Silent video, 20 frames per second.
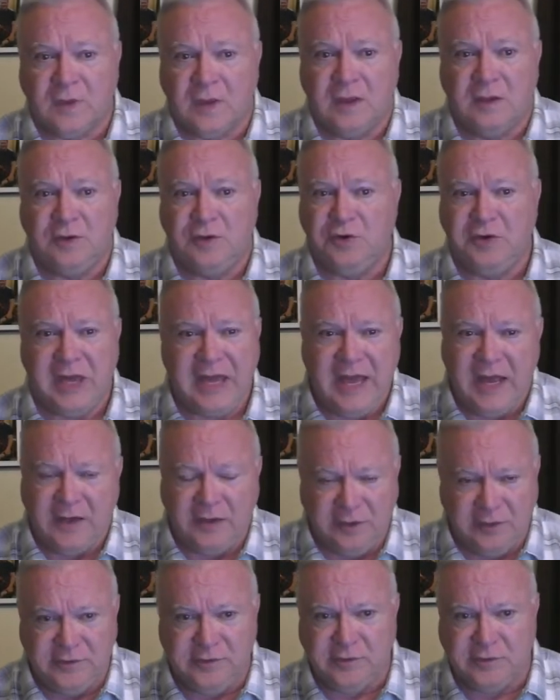You can't
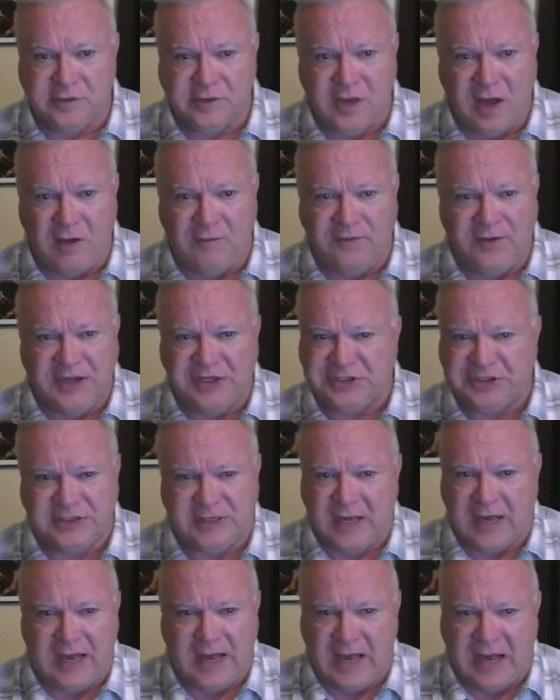lose your salvation.
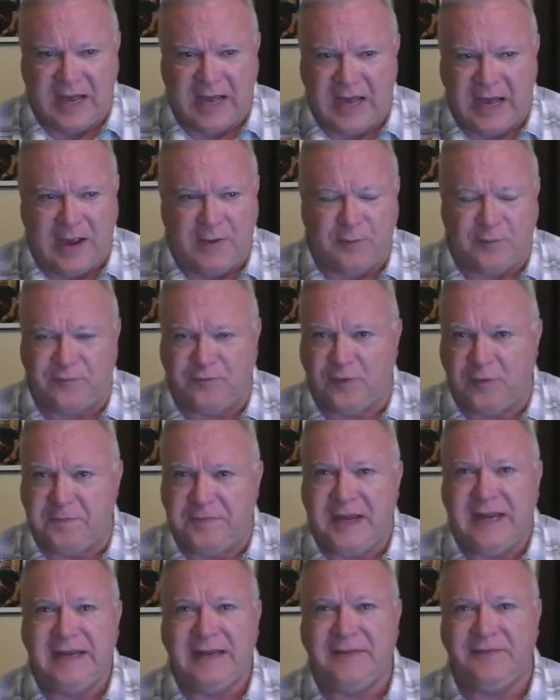I, I, have
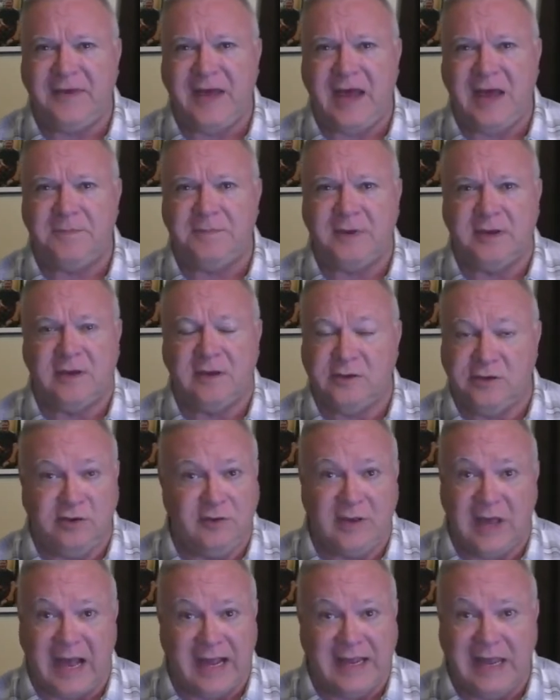repeated that because you,
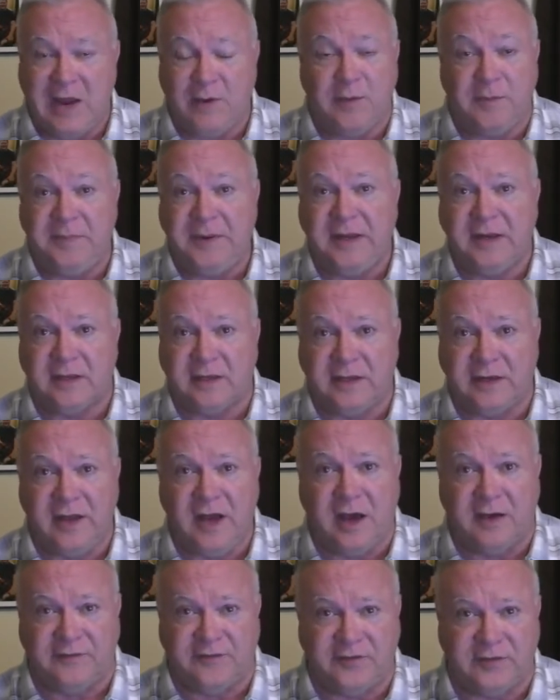I can't repeat it
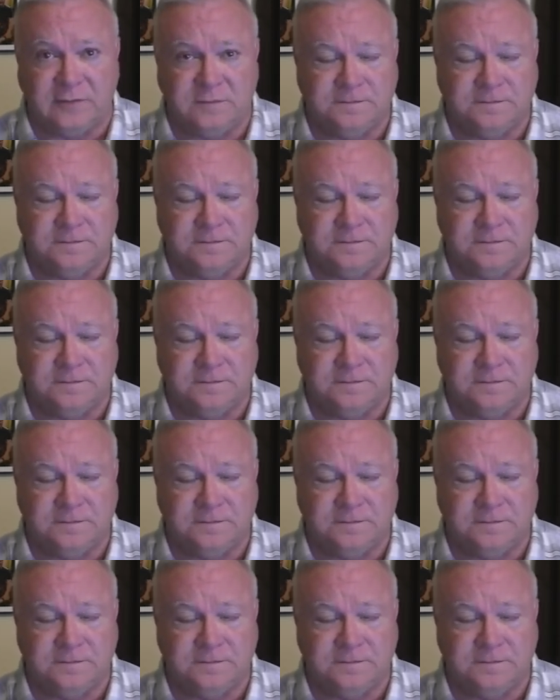enough.